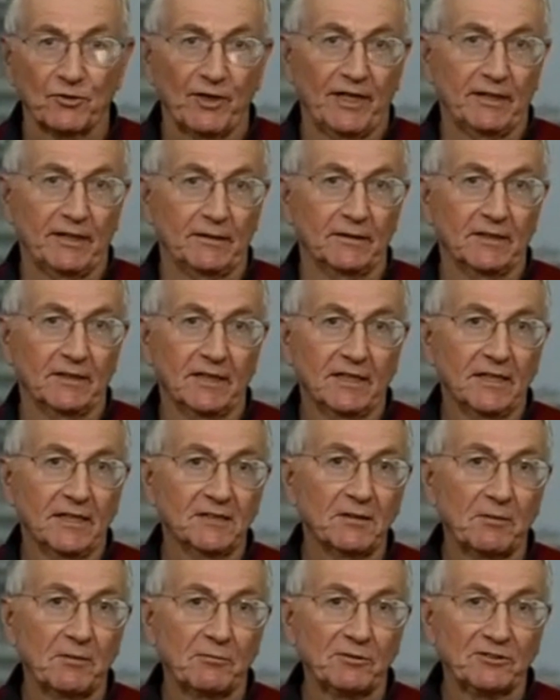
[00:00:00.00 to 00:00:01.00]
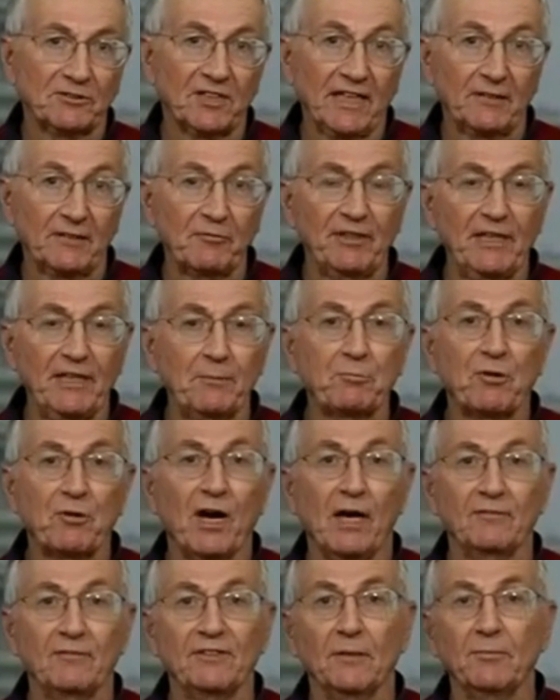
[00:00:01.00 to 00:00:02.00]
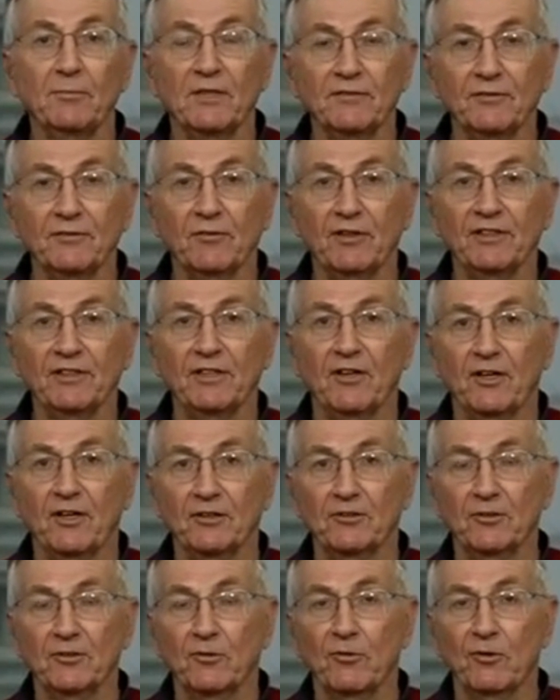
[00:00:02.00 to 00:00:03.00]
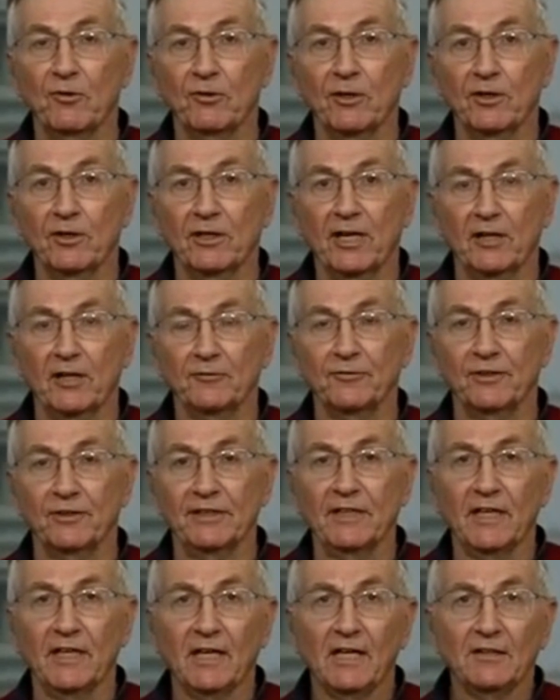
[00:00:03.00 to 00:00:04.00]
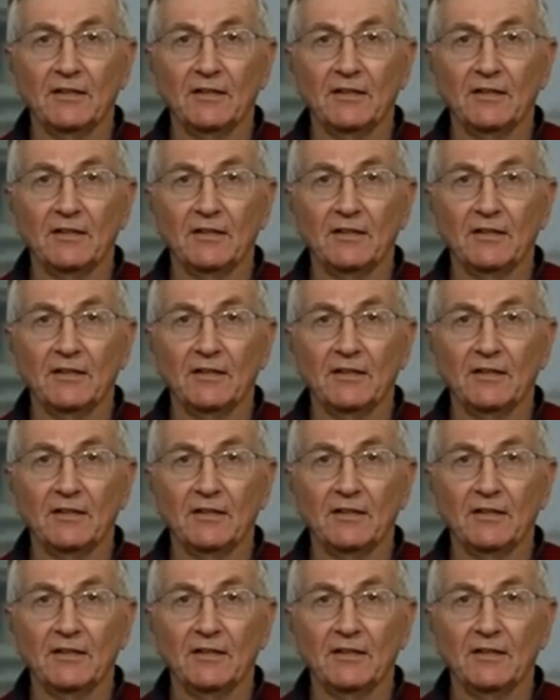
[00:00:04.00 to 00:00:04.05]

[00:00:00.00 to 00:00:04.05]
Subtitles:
It was like reading Pravda, but if you read the article carefully,